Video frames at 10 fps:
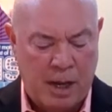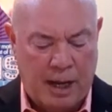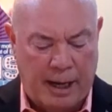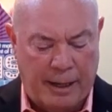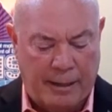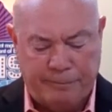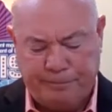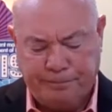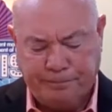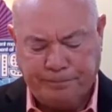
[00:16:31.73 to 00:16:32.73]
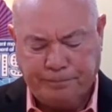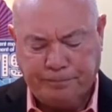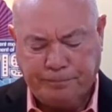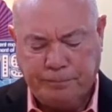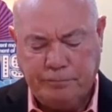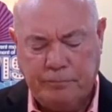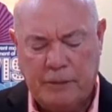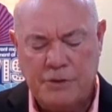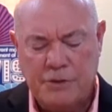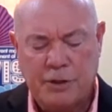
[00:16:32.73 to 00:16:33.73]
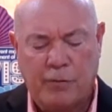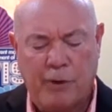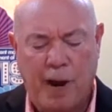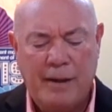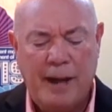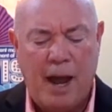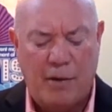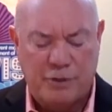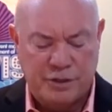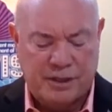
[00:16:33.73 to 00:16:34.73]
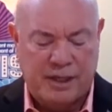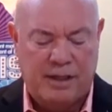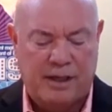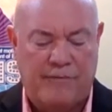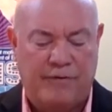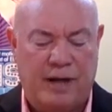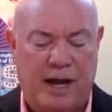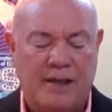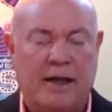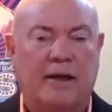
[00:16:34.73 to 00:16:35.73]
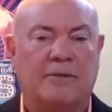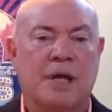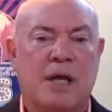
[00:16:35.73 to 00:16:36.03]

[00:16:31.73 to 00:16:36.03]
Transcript: Um, so right now, just to give you an idea,